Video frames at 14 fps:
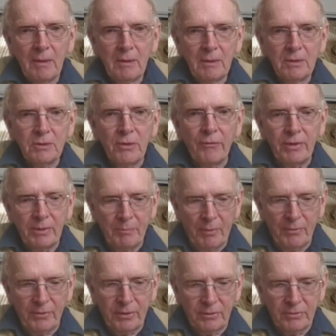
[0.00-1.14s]
Sorry to
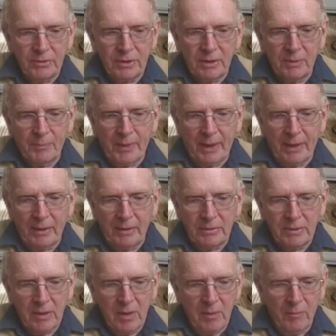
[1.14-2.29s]
bother you, said the pilot,
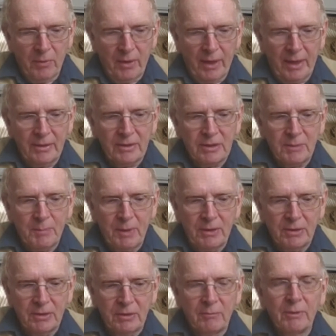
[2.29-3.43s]
but I had to speak
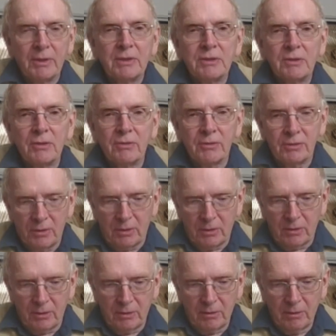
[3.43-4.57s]
to you when I saw the dog.
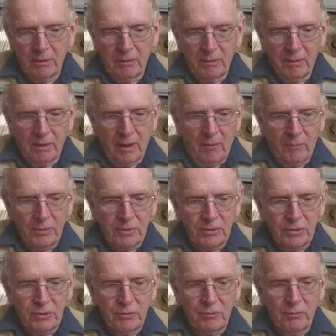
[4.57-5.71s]
I wasn't
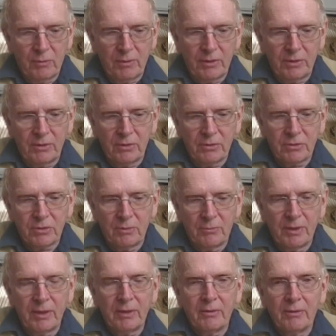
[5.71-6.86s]
sure whether dogs come
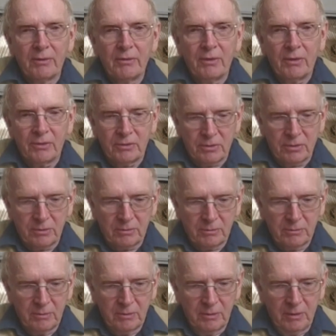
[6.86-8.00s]
here or not.
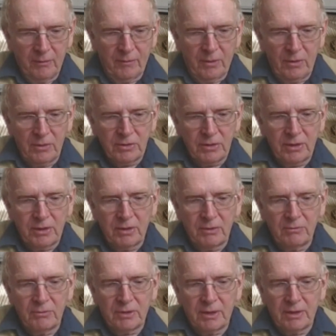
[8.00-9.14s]
Of course they
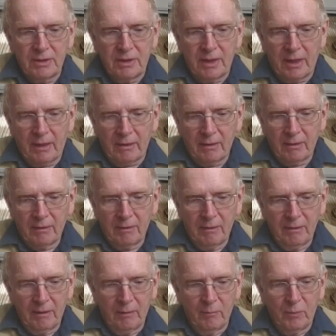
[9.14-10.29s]
do, said Dick.
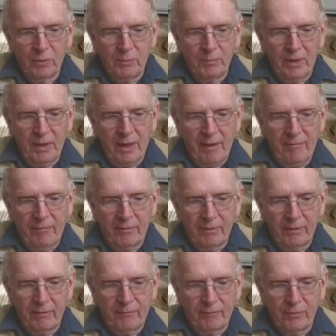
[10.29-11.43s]
It wouldn't be heaven
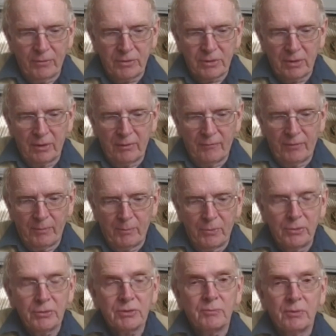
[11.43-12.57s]
if those you love the
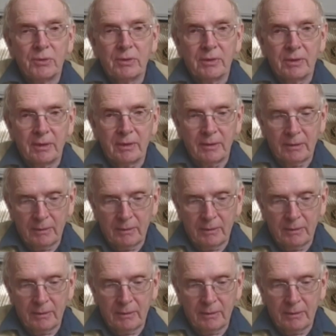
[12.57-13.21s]
most weren't here.